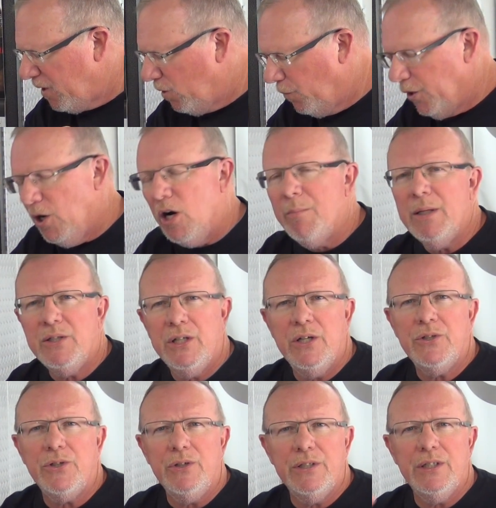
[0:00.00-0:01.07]
The arming
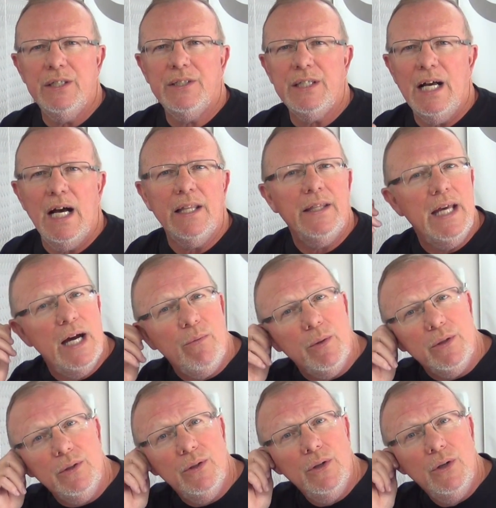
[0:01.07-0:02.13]
sensor is inside that
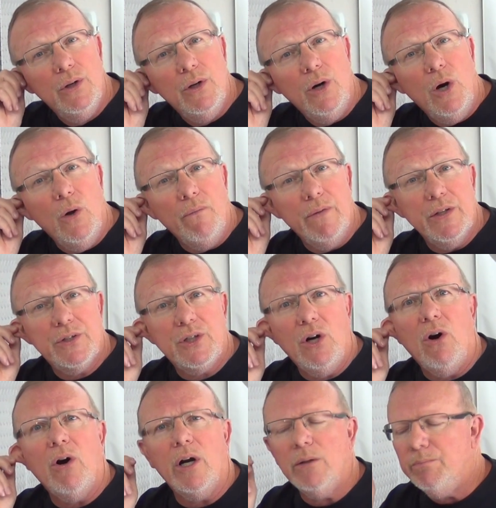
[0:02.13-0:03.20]
one on this
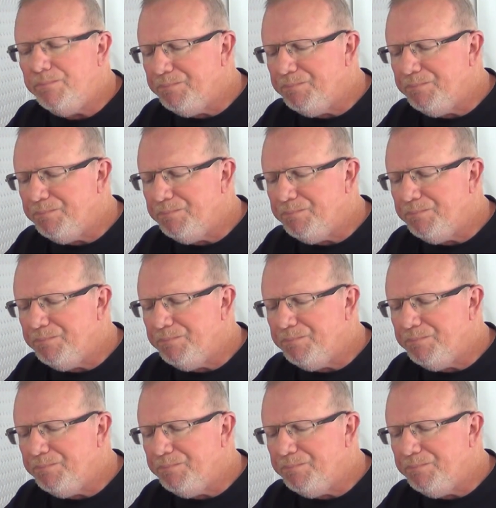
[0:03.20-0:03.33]
car,